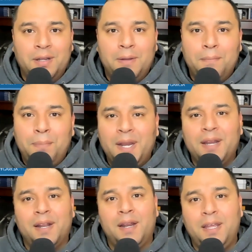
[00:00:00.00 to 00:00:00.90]
put it
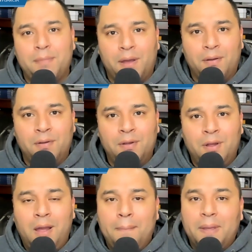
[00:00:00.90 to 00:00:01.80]
in an email.
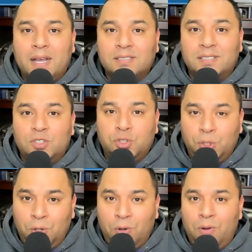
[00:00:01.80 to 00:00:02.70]
Because the
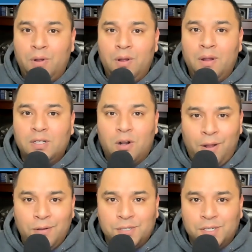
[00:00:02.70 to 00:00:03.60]
true
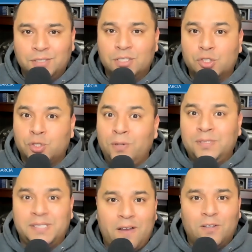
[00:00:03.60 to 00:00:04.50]
closers, the true
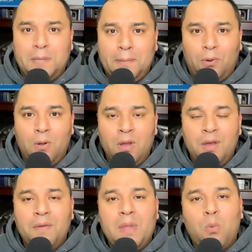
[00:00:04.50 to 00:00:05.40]
salespeople,
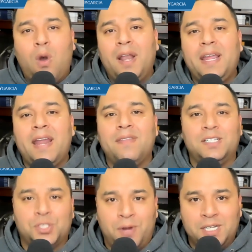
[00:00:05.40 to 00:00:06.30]
they want to get in the
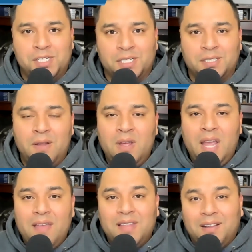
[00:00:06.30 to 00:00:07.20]
trenches.
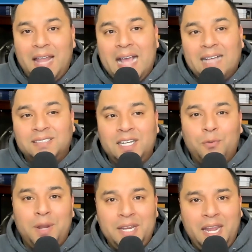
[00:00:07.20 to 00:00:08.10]
And the last thing
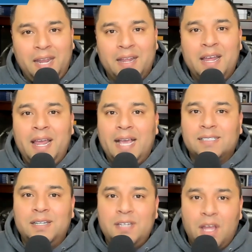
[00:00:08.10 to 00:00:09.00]
we need is
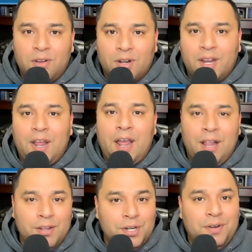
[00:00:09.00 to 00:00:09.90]
another
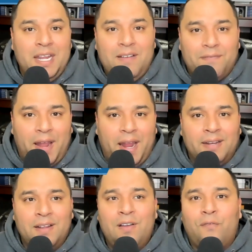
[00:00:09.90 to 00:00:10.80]
calendar invite
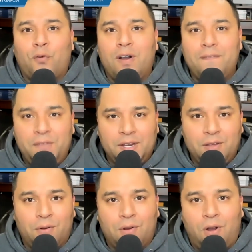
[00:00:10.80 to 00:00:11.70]
for a
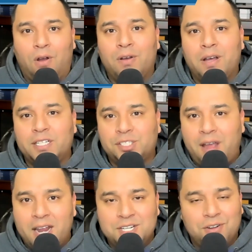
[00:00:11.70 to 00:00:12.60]
video call, a
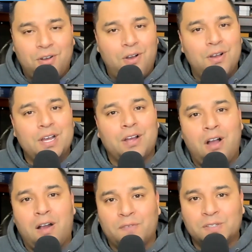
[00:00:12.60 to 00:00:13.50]
strategy call, a
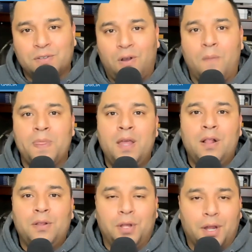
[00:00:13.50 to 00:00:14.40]
conference call.
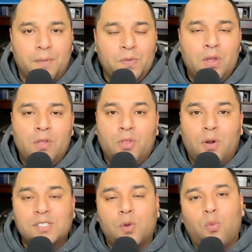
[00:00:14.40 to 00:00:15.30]
Look,
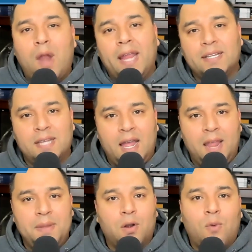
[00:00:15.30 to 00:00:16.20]
there is a right
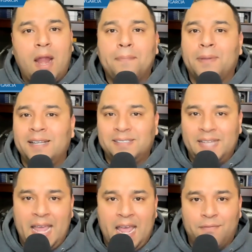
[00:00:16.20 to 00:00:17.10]
time and a right place to
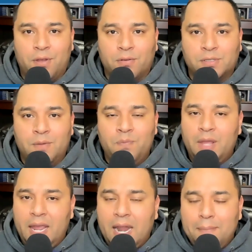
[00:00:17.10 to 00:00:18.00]
have those.
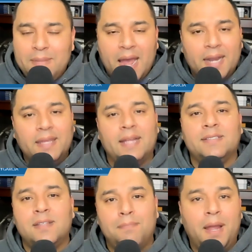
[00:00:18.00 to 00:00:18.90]
And I'm not
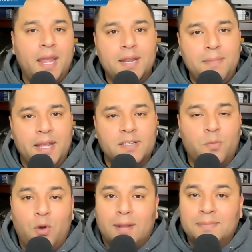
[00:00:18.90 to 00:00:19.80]
against them by any means. But what I'm